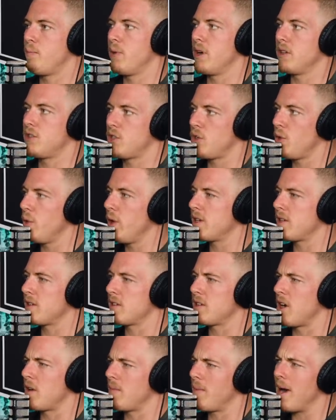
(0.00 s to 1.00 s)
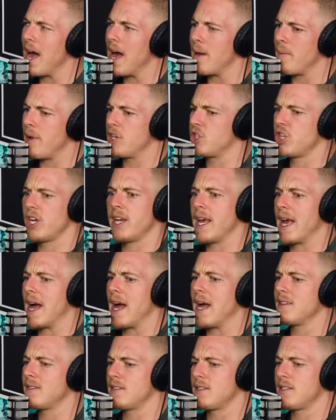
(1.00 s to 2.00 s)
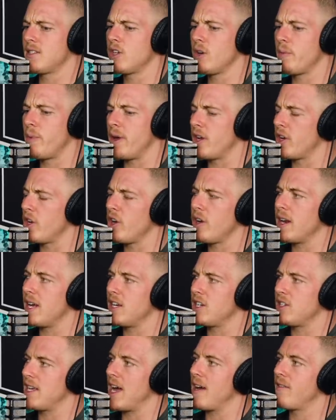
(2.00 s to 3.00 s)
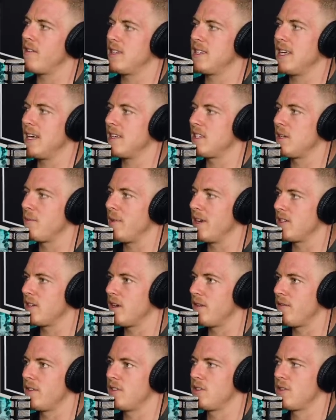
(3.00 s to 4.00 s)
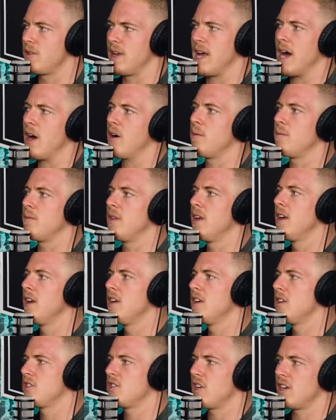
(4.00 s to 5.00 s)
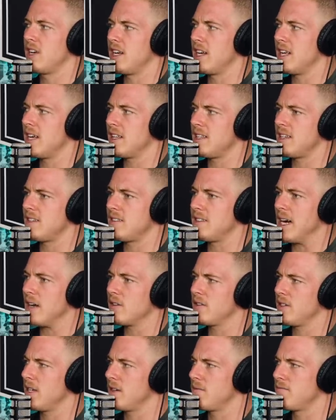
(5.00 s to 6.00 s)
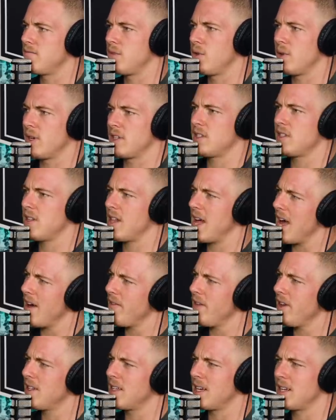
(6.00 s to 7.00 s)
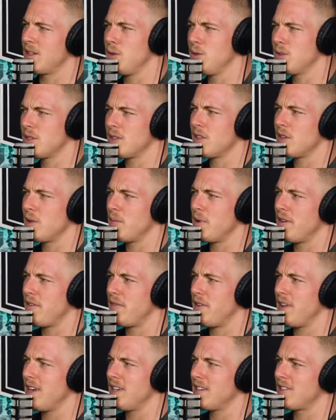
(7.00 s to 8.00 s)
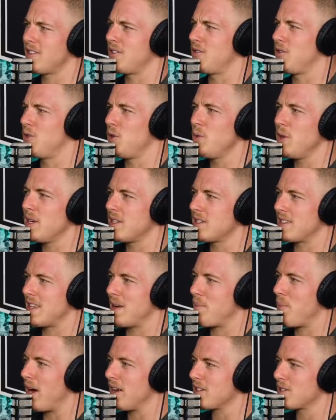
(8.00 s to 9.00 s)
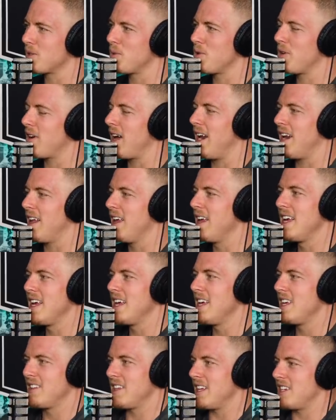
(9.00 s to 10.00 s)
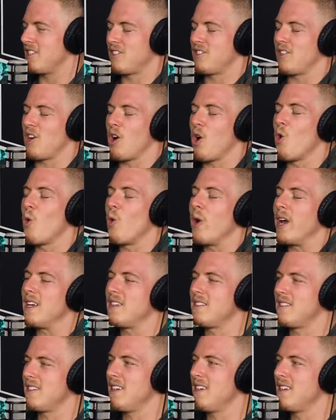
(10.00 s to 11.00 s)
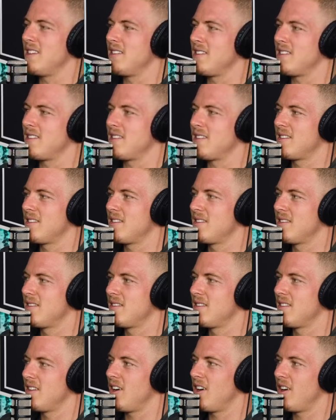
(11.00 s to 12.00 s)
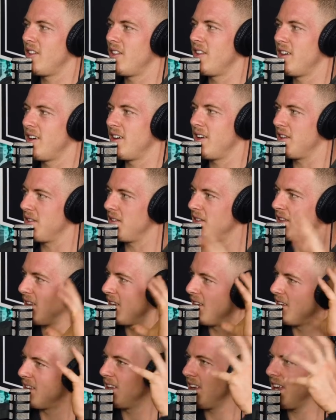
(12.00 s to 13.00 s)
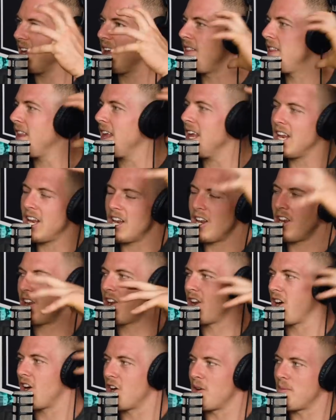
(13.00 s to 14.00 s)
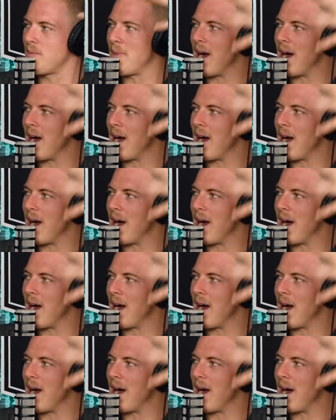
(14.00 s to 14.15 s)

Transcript: but two weeks has gone by and my training has still been good. I just haven't tested myself. And so now I'm starting to get these doubts. Like, do I still have it? Did I lose a little bit of fitness in two weeks? Yeah. Is that possible? I, that just always is on the, in, in our